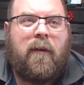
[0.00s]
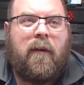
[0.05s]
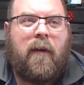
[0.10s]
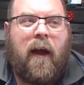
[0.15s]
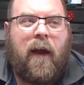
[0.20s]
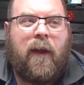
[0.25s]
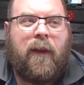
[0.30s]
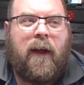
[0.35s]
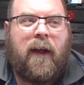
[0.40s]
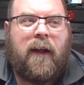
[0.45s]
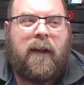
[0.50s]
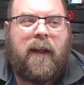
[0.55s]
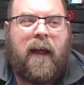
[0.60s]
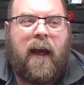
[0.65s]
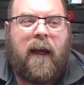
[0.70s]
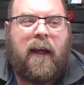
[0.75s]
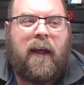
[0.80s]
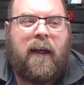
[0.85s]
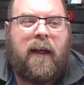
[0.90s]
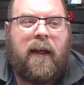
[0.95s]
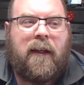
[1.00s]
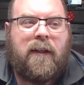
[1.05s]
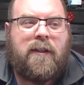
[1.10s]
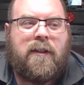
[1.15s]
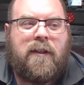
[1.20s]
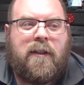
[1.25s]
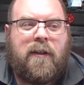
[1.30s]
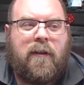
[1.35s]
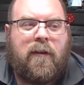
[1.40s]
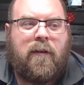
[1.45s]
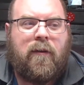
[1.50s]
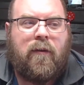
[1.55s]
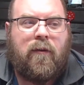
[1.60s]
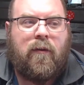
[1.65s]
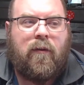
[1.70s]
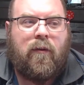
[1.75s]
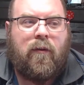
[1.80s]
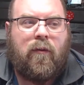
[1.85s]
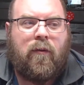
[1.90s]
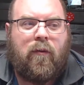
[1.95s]
I think that hits
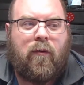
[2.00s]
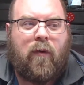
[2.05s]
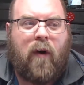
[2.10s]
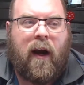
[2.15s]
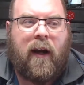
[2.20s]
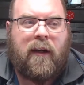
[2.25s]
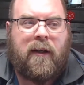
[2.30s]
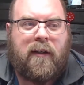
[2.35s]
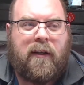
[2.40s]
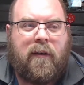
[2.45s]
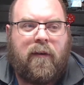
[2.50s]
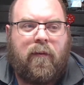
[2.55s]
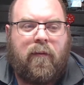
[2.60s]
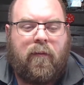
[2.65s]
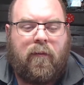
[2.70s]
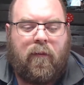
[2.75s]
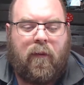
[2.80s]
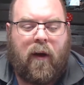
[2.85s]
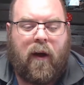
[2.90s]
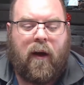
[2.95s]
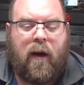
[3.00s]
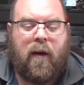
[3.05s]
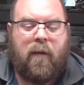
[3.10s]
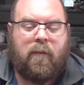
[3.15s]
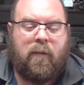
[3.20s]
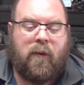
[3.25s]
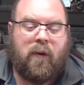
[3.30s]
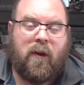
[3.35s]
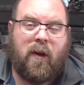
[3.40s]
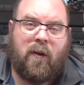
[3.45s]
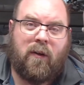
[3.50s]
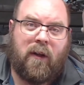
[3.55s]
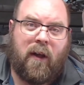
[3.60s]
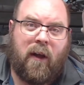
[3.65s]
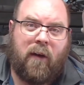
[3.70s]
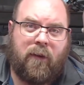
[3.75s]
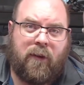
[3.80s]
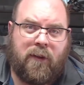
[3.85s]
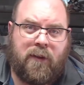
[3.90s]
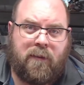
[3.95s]
right. Low
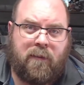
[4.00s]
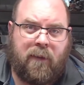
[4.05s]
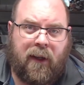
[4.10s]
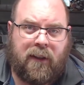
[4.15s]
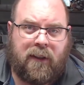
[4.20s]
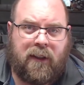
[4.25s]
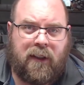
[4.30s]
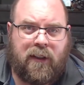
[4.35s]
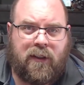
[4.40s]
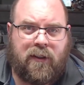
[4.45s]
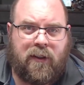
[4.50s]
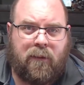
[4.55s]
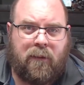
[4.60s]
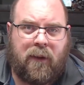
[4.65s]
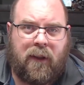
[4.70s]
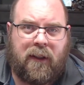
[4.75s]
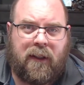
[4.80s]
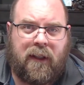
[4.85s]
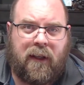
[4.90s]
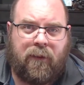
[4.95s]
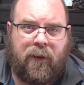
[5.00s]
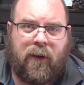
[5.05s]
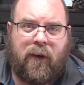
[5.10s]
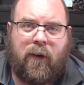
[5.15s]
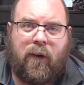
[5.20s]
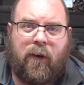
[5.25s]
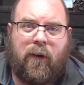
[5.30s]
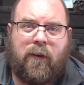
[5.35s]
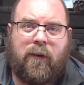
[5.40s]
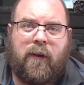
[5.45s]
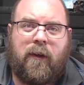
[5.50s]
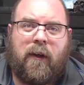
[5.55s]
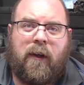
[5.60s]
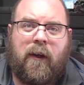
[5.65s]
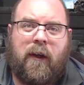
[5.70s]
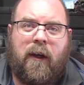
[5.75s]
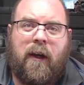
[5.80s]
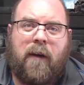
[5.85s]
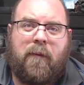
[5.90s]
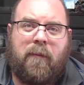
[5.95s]
levels makes it extremely difficult.
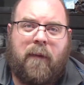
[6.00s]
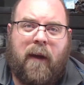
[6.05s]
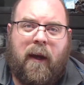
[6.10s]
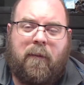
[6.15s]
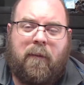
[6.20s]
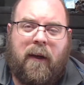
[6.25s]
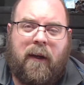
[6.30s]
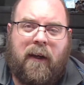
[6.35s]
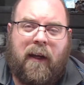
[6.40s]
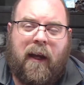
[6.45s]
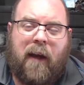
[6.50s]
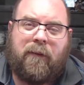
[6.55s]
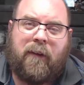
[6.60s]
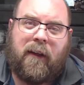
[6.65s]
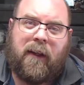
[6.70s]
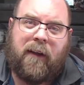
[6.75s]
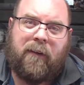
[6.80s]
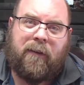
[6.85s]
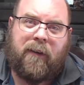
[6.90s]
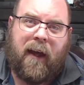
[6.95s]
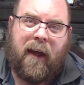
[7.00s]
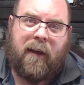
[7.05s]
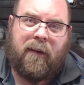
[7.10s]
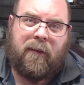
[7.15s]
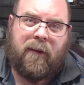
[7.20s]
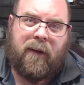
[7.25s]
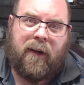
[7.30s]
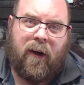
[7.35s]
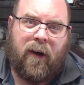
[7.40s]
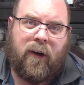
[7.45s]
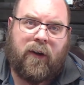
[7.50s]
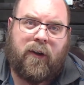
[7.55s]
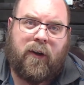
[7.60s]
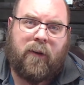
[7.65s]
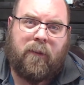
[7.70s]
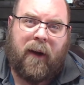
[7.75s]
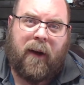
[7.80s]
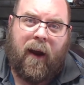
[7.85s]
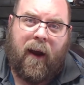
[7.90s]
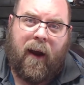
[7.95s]
May mean you have to leave that character
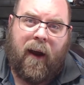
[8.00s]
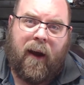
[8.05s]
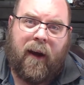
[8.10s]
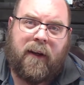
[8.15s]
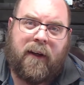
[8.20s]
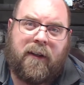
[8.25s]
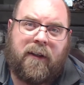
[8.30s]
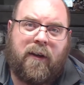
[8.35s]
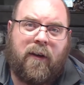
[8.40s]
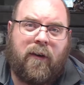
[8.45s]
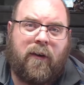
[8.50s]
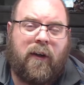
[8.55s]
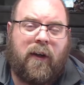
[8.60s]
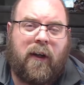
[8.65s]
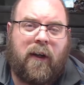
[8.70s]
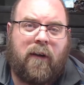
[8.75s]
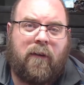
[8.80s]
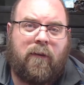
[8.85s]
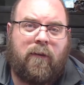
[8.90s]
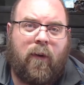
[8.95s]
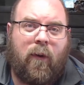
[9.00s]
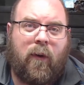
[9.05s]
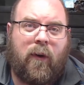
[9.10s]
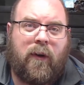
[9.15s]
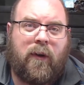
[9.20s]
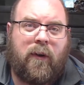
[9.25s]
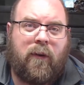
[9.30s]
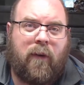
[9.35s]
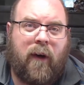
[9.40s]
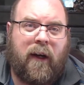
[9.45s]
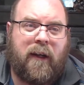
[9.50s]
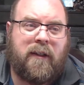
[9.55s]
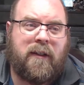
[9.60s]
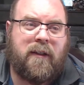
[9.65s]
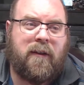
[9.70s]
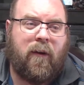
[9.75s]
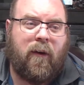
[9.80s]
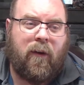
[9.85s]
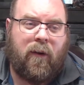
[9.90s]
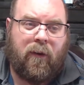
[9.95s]
behind until you can afford to raise
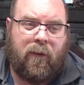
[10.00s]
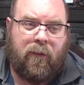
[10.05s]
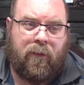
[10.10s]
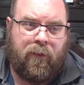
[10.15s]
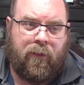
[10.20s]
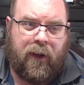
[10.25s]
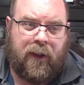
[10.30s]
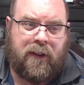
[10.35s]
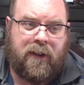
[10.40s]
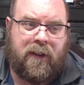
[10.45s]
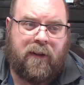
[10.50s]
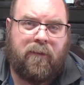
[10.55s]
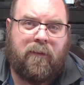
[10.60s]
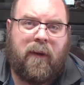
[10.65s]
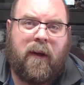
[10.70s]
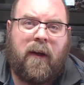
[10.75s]
or fix them.